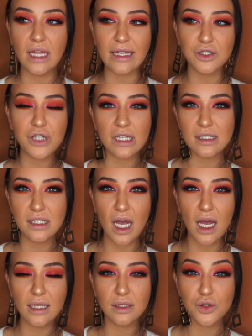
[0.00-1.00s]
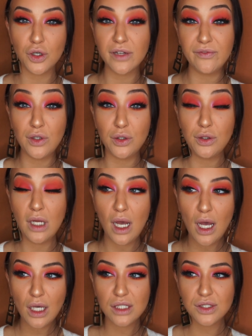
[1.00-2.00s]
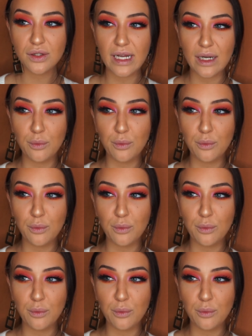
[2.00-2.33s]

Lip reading: like chestnut sort of nude, so that it